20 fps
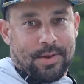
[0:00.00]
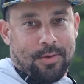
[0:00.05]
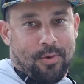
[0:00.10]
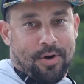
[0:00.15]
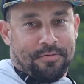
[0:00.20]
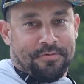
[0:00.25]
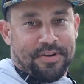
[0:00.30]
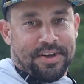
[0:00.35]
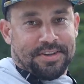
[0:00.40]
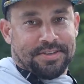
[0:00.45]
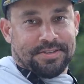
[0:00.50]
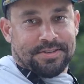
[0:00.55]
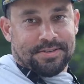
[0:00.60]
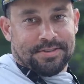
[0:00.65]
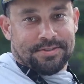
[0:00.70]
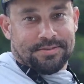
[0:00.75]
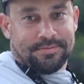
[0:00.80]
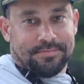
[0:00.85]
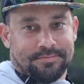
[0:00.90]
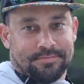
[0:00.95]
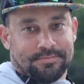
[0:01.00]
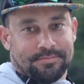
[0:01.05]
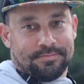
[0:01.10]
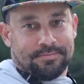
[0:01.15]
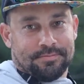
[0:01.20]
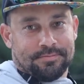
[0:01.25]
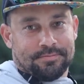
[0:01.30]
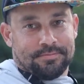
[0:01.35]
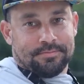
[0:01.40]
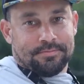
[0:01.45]
What face? The one you're
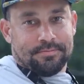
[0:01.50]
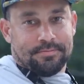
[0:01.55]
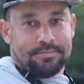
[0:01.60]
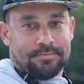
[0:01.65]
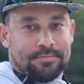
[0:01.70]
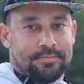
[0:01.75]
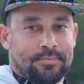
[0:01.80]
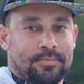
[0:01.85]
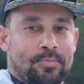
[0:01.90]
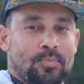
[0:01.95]
giving me right now.